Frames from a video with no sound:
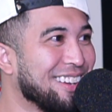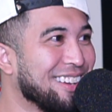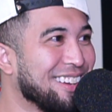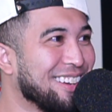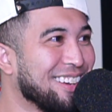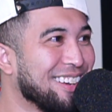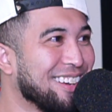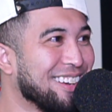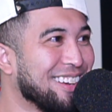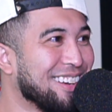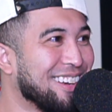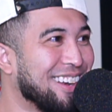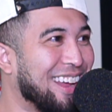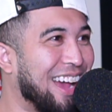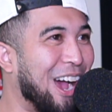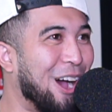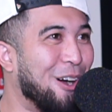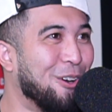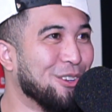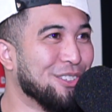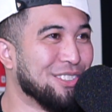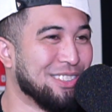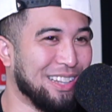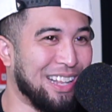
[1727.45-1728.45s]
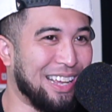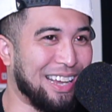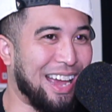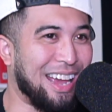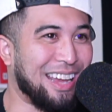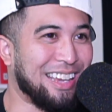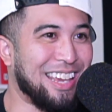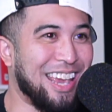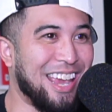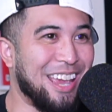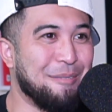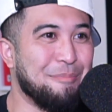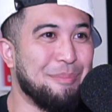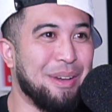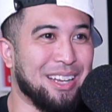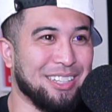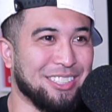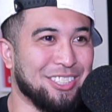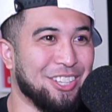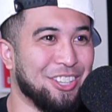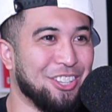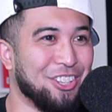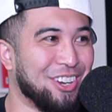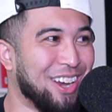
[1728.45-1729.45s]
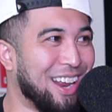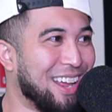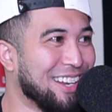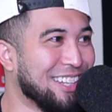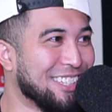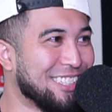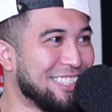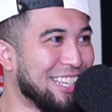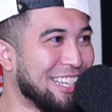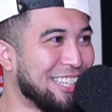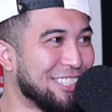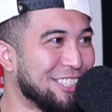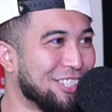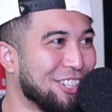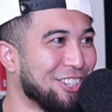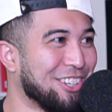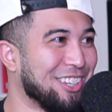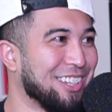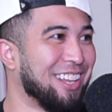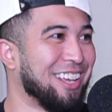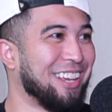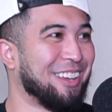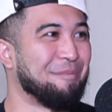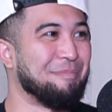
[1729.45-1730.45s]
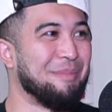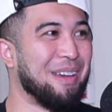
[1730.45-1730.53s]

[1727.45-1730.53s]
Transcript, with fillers: I was like, I came back to the United States looking like,